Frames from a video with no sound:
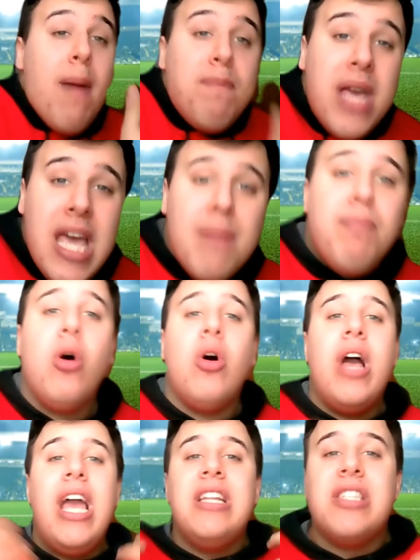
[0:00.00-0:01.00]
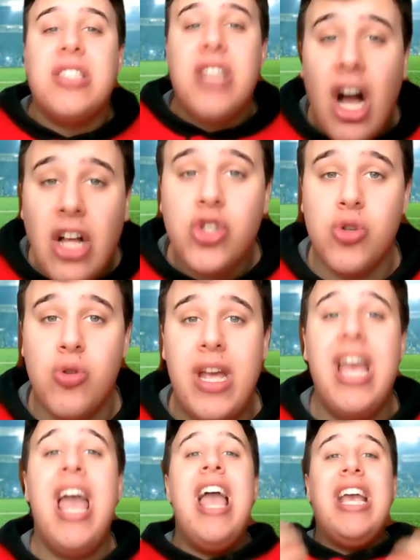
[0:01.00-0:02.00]
that people in this
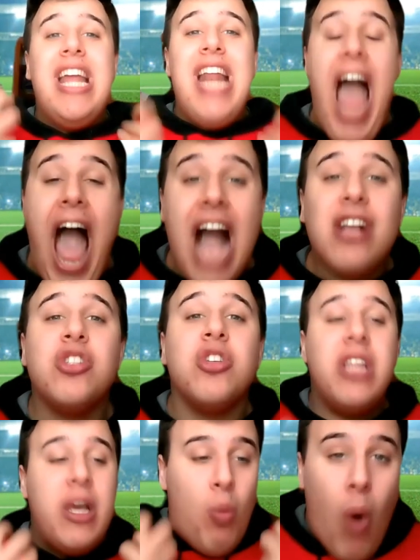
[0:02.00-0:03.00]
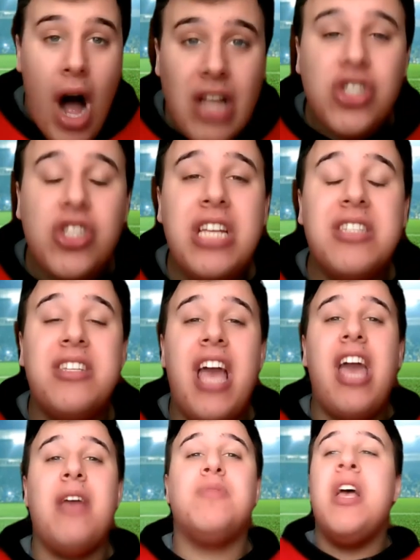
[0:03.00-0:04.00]
country can actually watch these
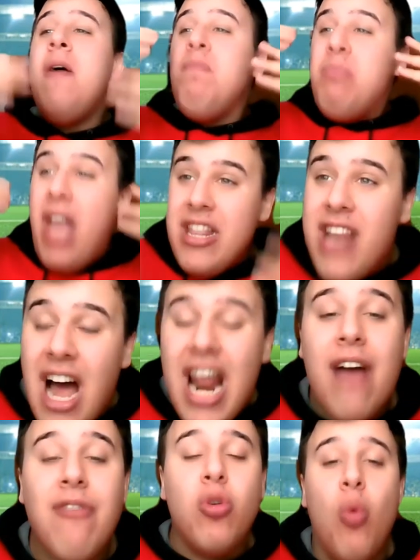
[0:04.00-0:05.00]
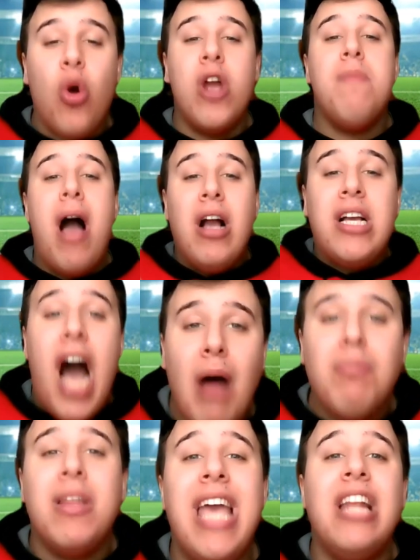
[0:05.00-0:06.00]
games and not have to worry about
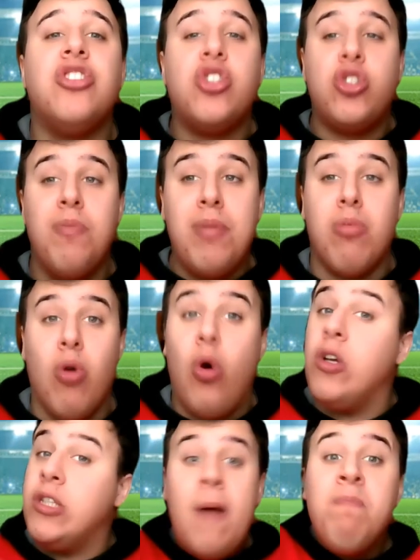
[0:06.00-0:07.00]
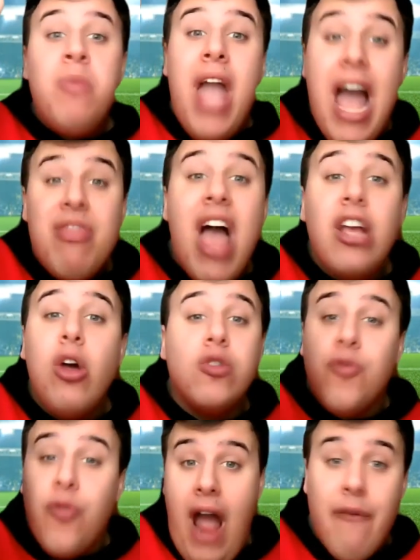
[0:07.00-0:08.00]
complicated, stupid rules. And that
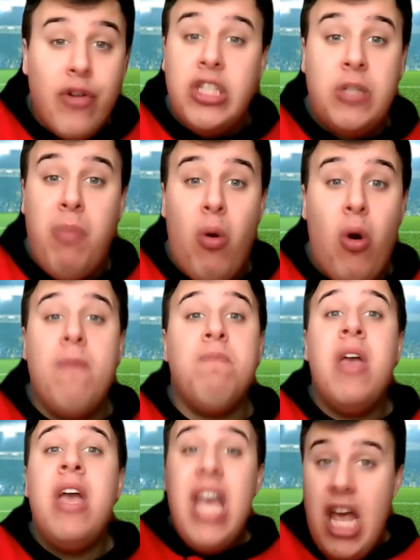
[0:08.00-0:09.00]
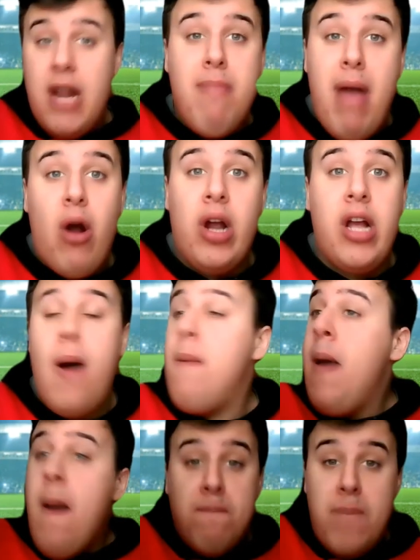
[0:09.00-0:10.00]
goes for every sport in America,
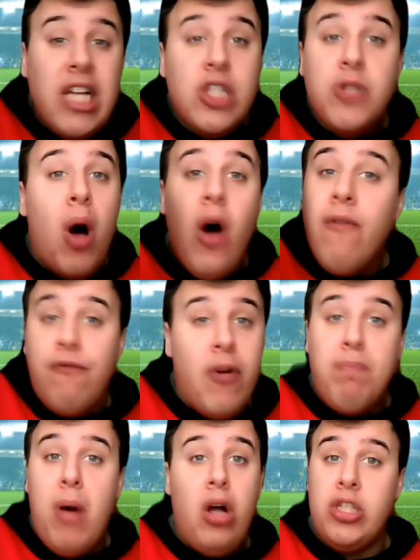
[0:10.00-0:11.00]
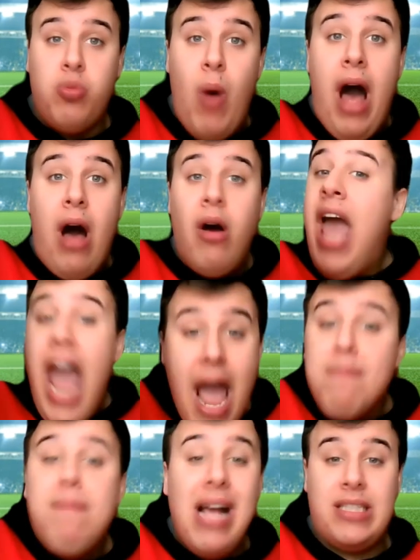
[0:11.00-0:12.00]
baseball and football as well,
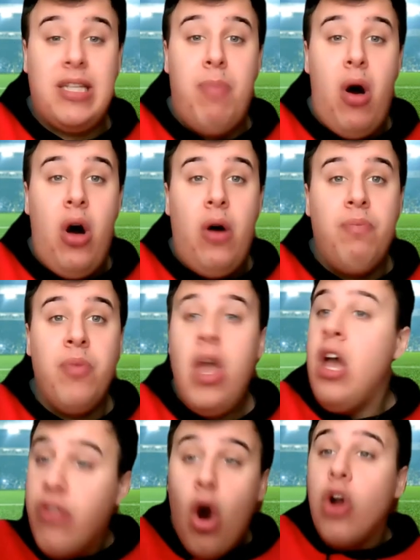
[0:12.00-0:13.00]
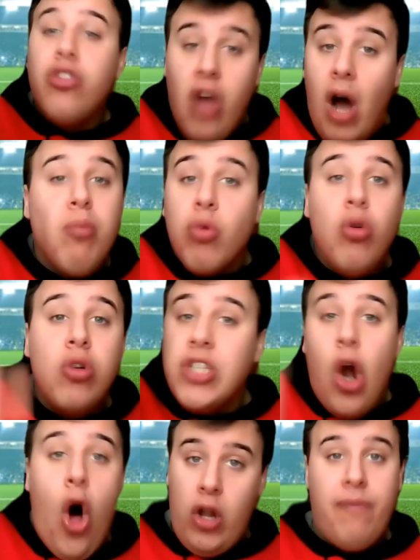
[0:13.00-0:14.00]
and basketball. There are dumb rules
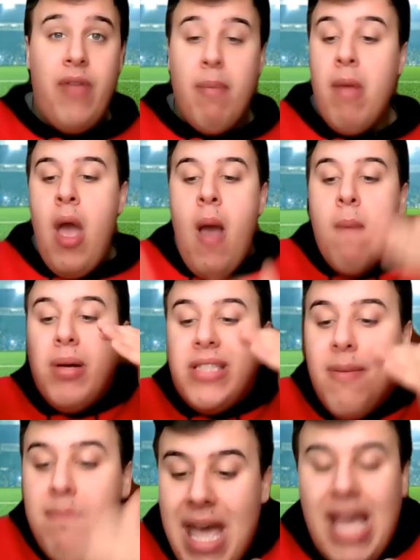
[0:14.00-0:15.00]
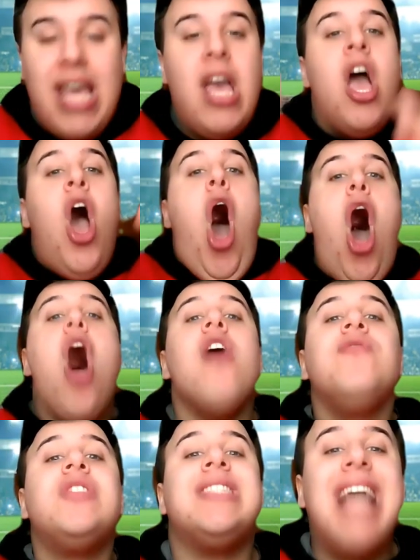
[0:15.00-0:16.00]
in all of them. But to me,
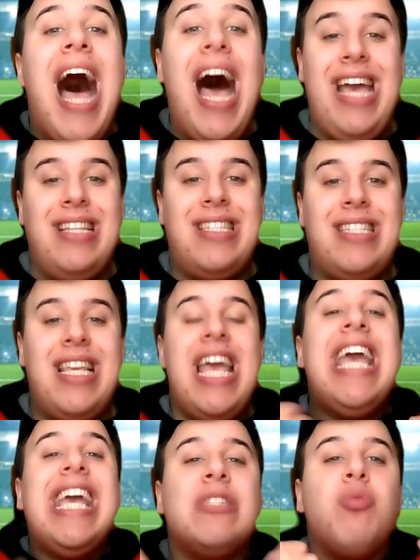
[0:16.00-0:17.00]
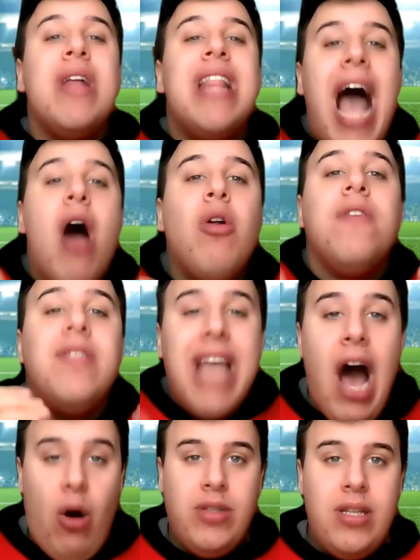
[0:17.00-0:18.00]
offsides is without a
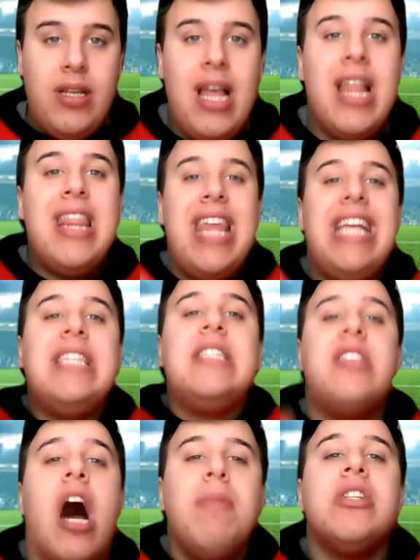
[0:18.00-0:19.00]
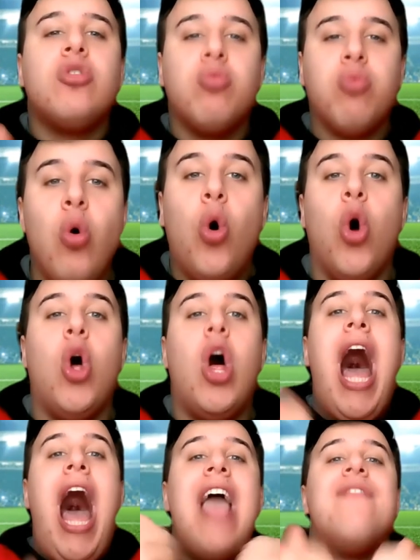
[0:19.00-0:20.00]
doubt the dumbest
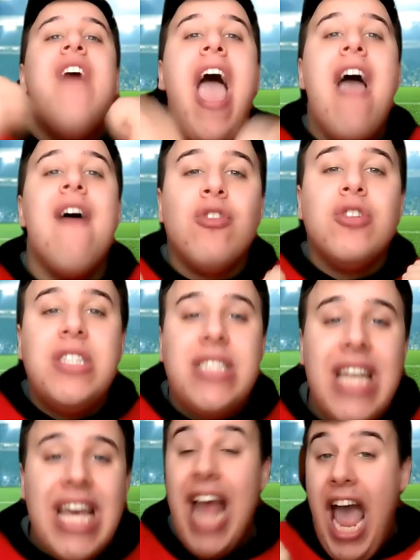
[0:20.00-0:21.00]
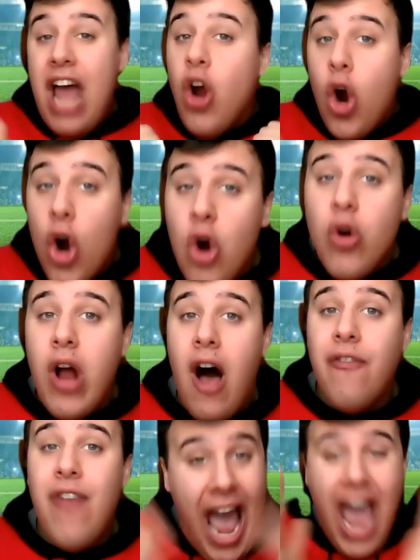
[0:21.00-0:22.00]
rule I have ever seen and heard
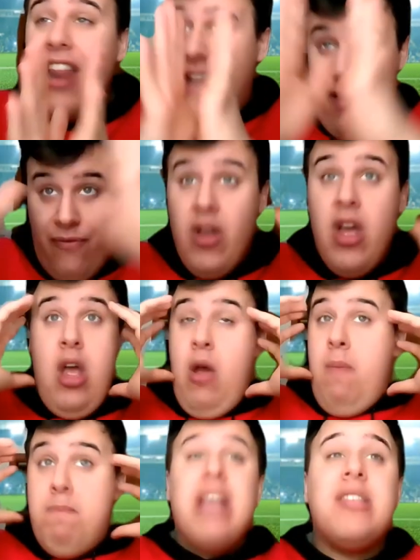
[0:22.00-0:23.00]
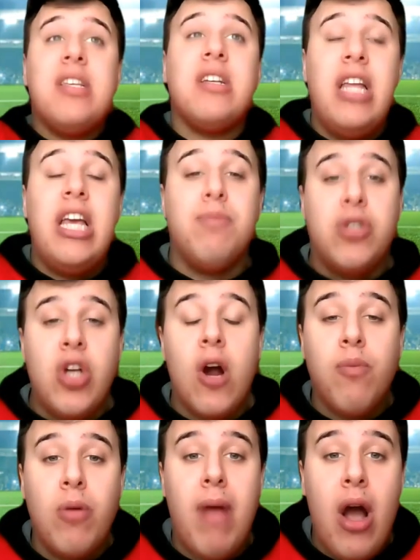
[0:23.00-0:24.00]
of and have basically
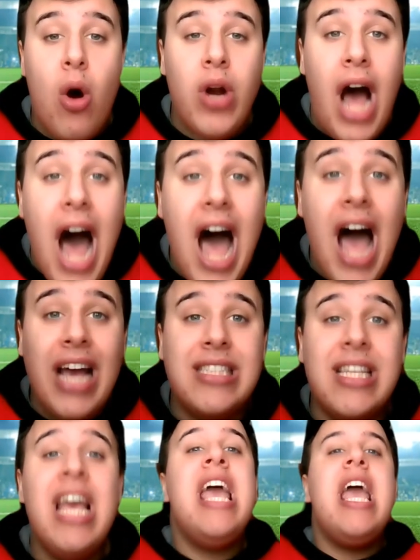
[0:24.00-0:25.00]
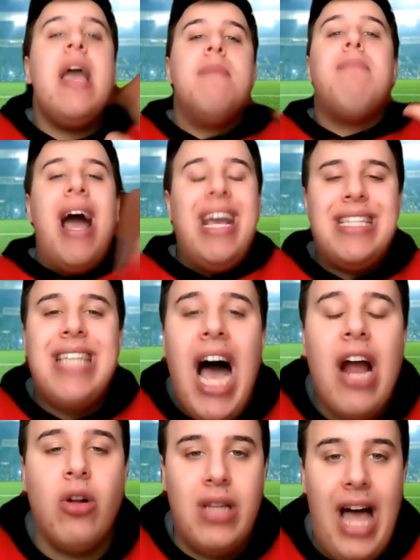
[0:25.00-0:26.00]
observed with my own eyes in my
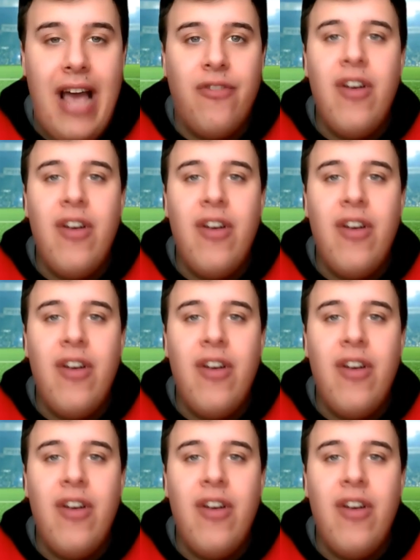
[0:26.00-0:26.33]
entire life.